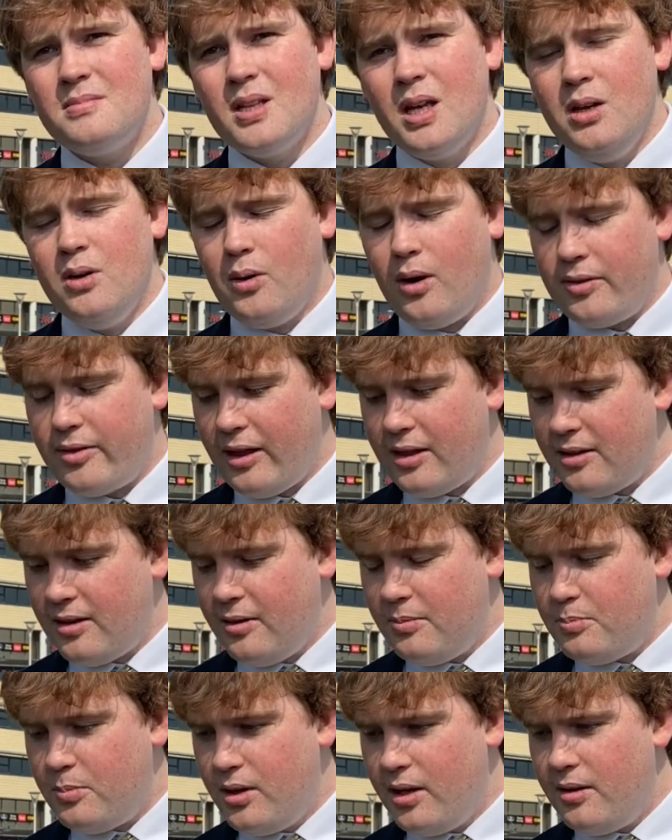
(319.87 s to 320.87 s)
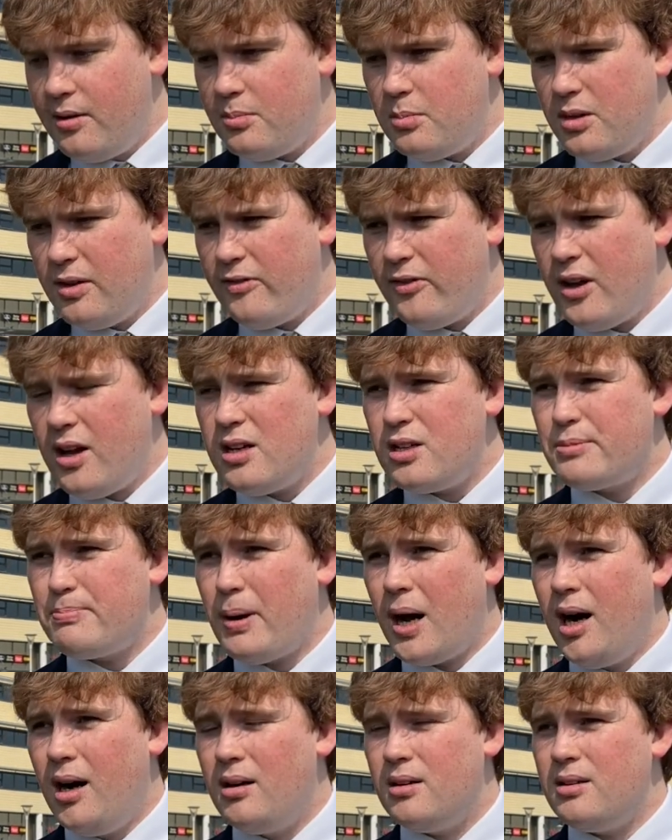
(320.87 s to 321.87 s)
well i think the, the, the first
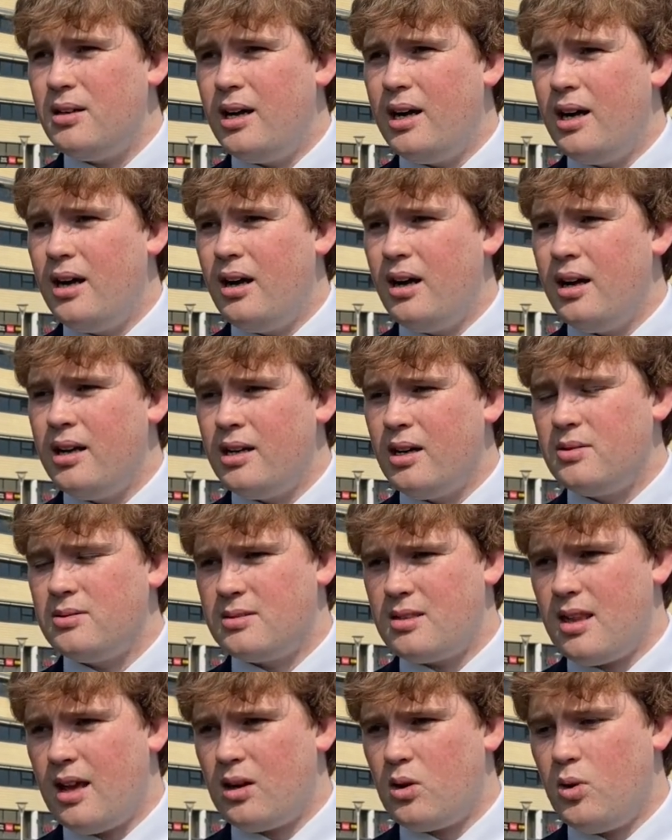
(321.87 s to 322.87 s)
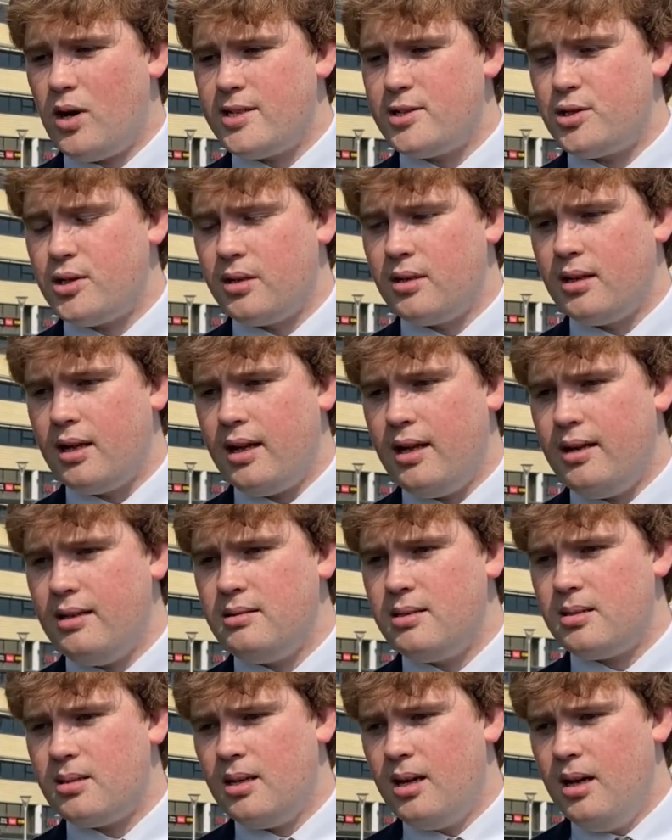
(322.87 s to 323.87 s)
part uh, in answer to that question
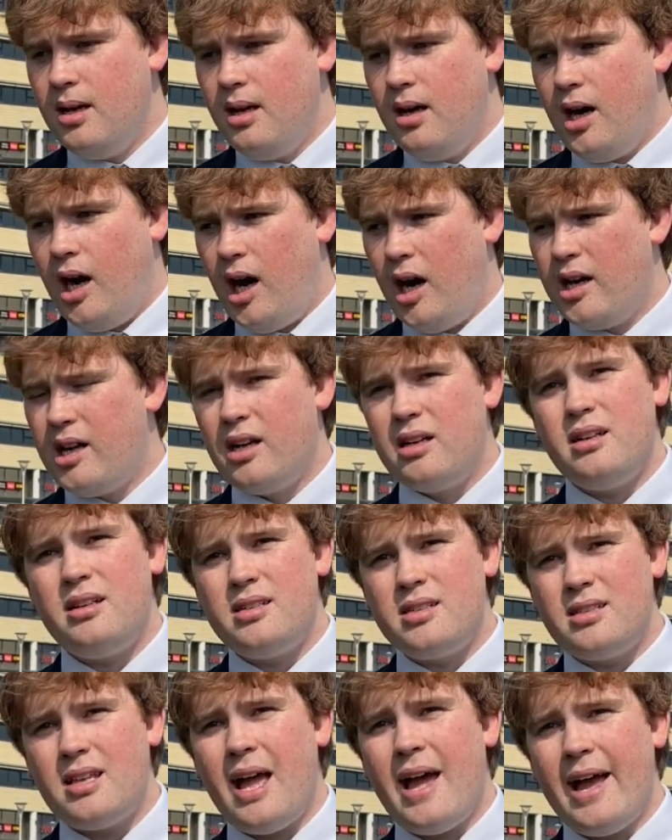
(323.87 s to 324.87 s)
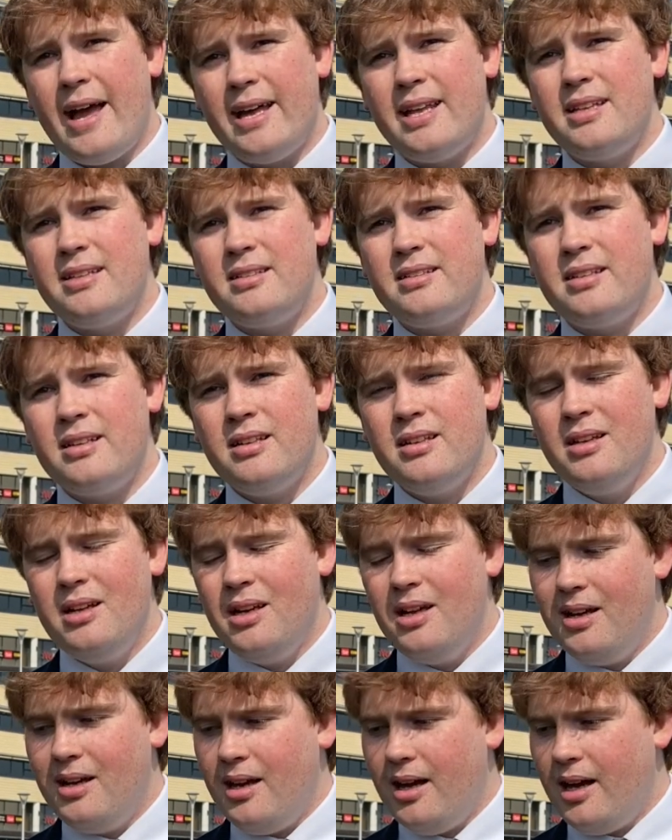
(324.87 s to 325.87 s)
is i understand
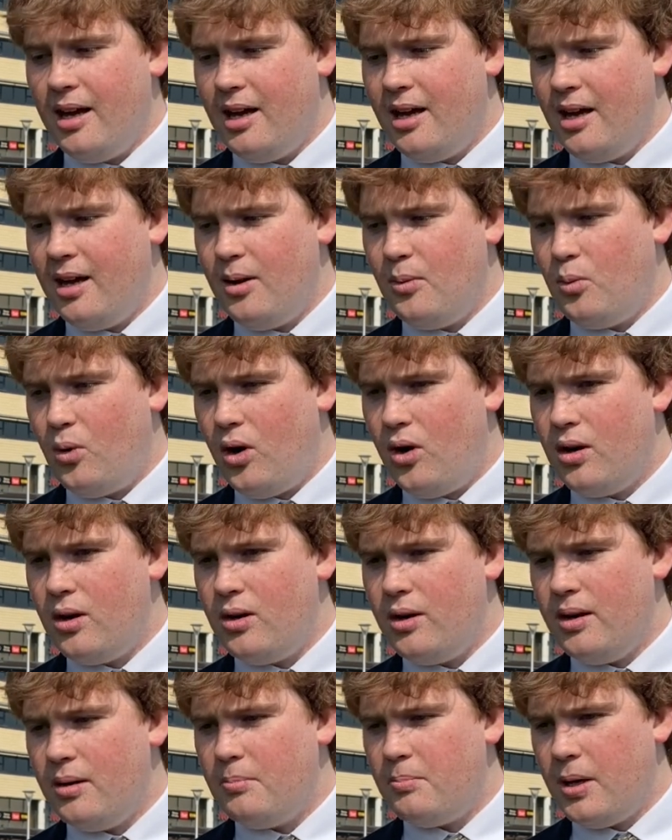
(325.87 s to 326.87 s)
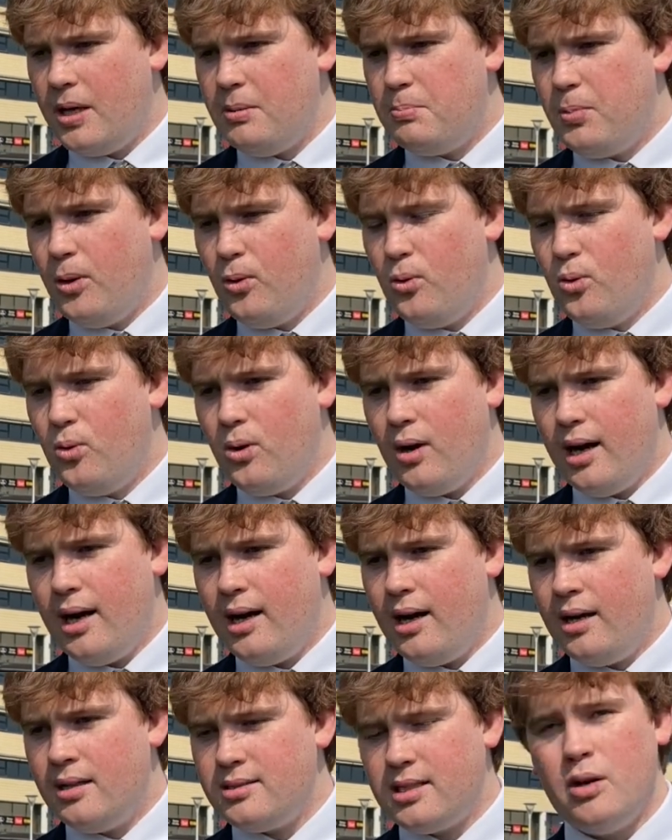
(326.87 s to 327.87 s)
uh, why people
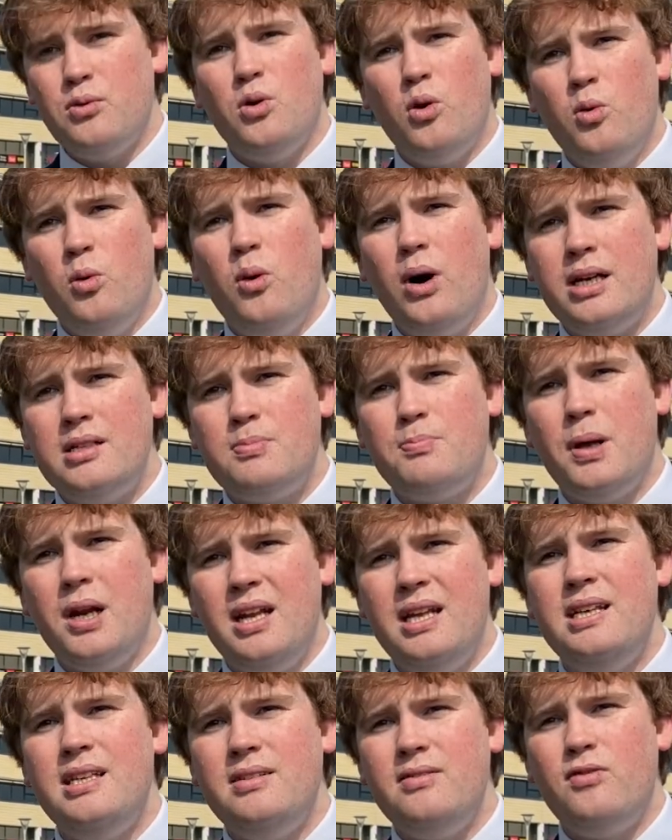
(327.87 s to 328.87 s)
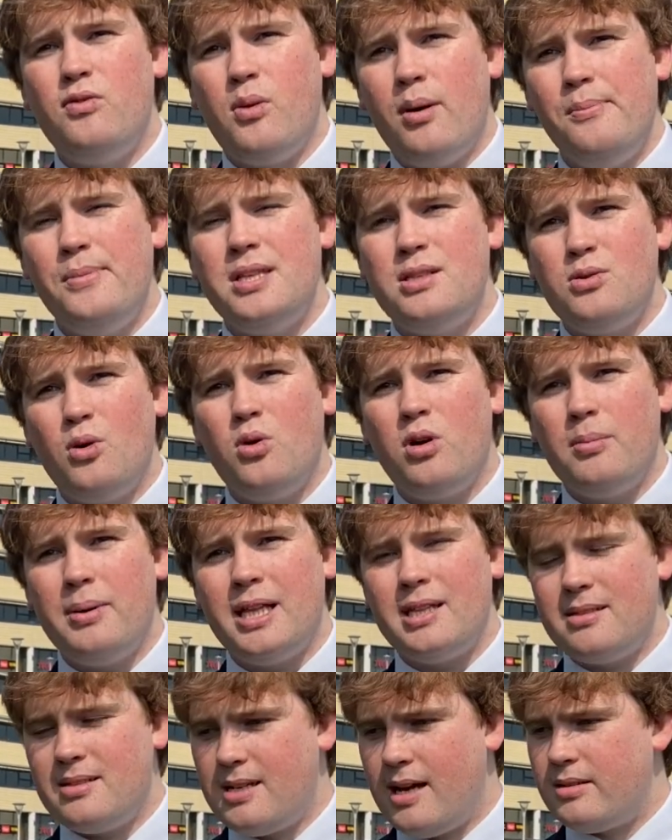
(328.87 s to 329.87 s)
uh, don't always believe when we talk
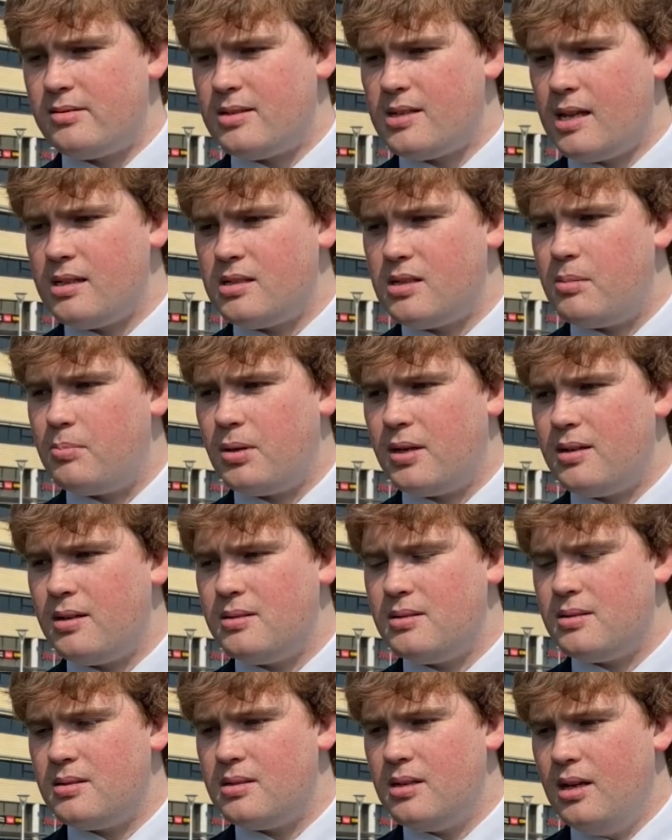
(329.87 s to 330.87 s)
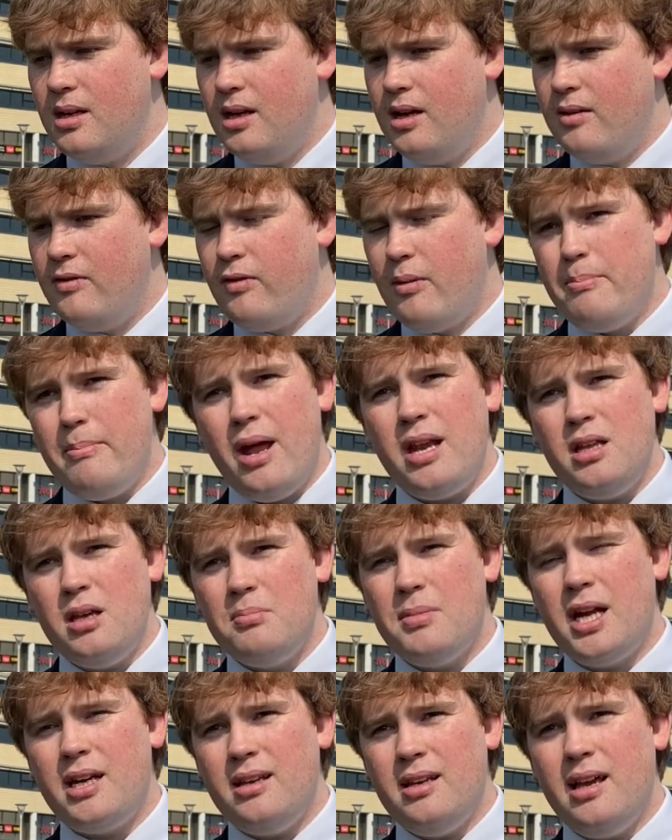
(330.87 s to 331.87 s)
about the town centre because for
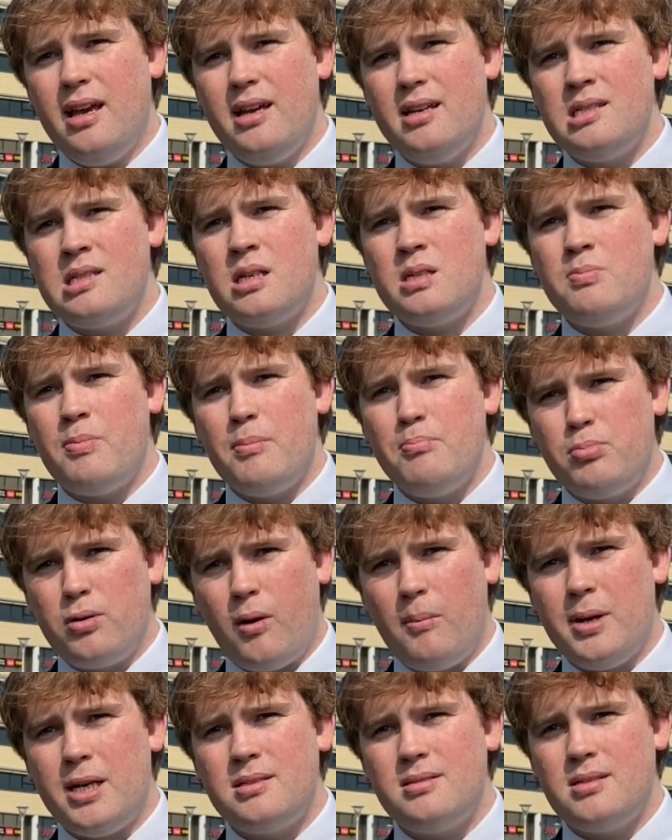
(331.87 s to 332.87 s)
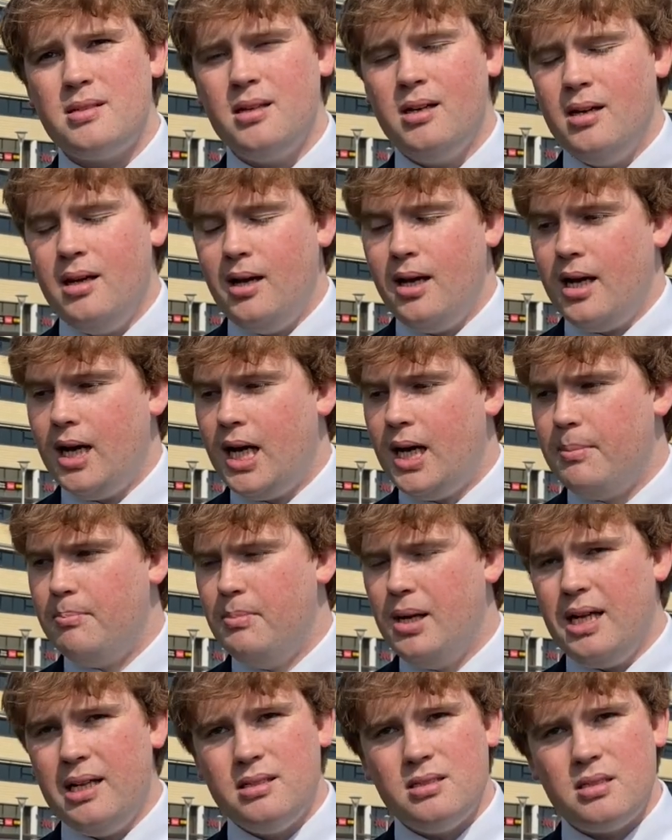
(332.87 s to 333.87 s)
many many years it's been promised uh,
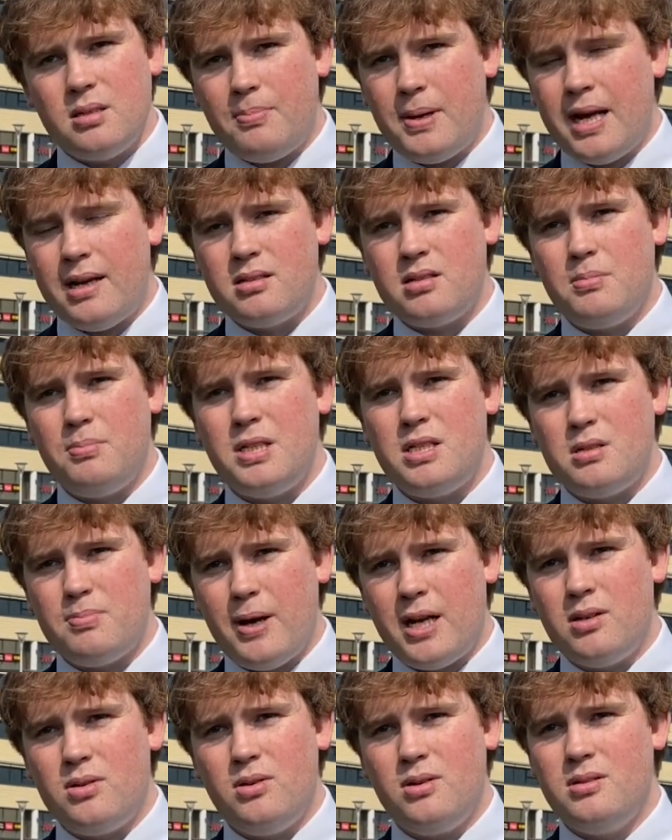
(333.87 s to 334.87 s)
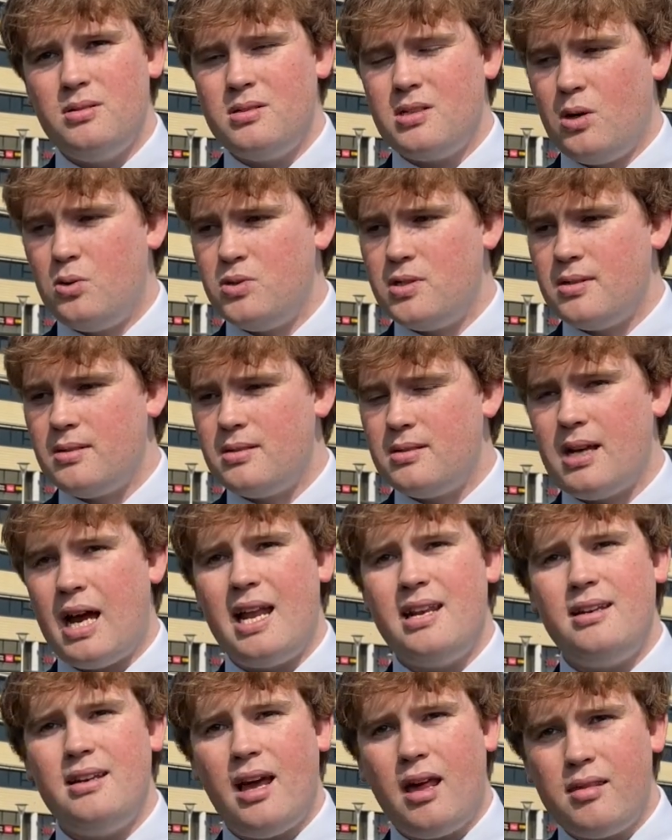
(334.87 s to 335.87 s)
millions of pounds have been spent on consultants
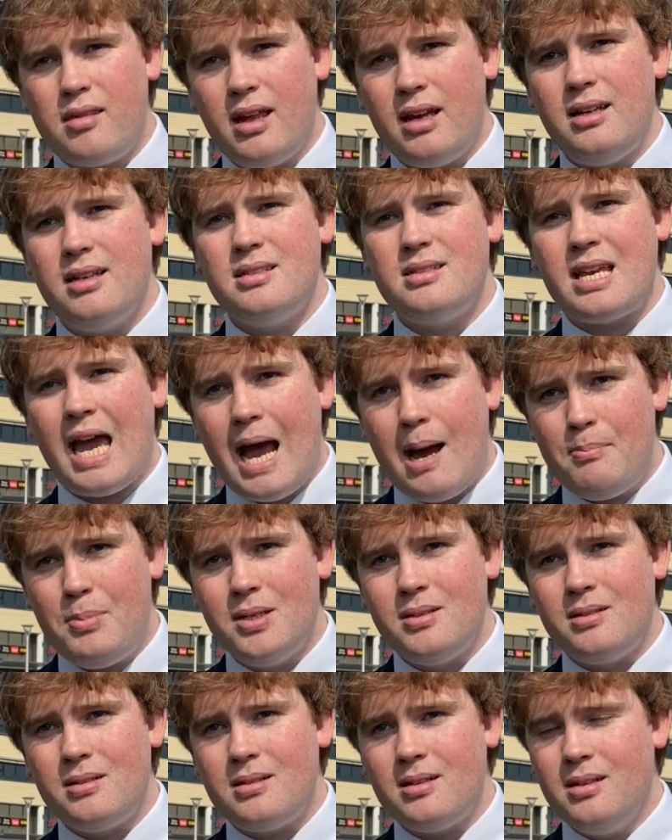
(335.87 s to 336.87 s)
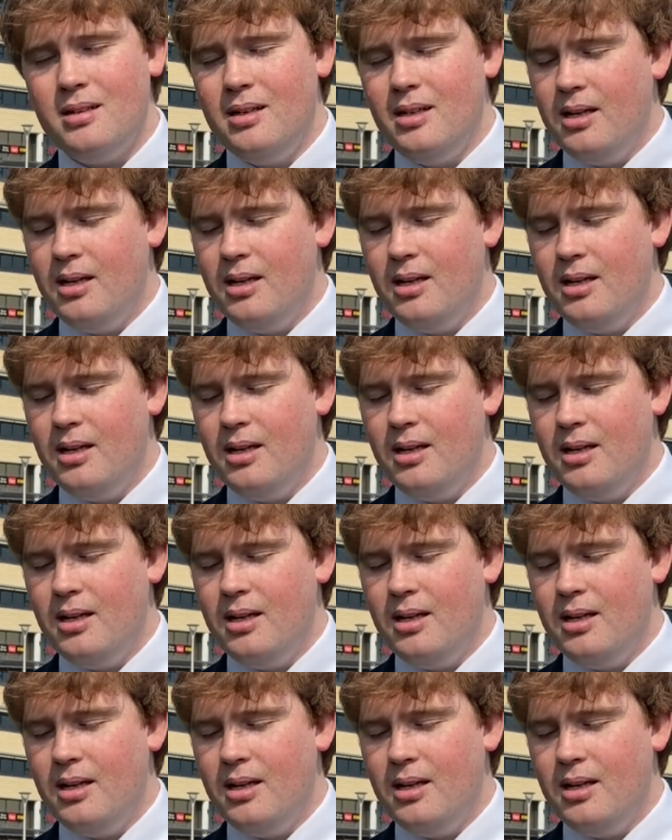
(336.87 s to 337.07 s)
and nothing has happened